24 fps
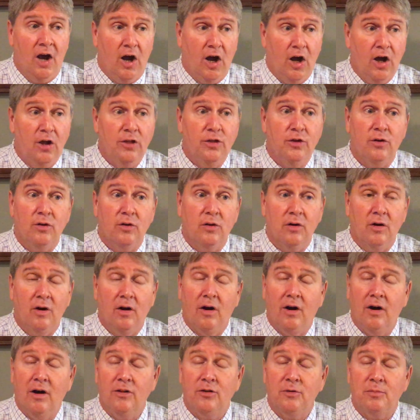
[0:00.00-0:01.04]
other
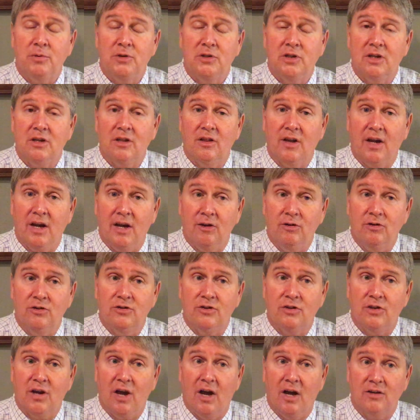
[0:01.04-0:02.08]
particular areas of
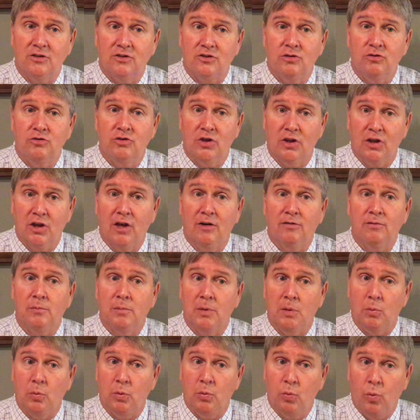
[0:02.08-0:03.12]
the Constitution and
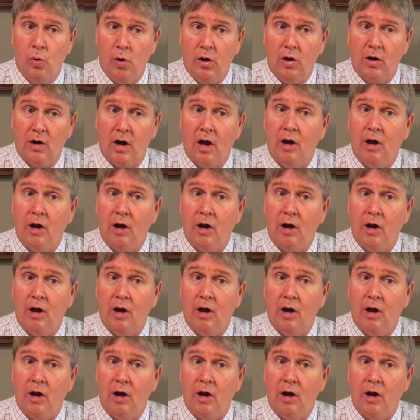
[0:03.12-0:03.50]
government would work,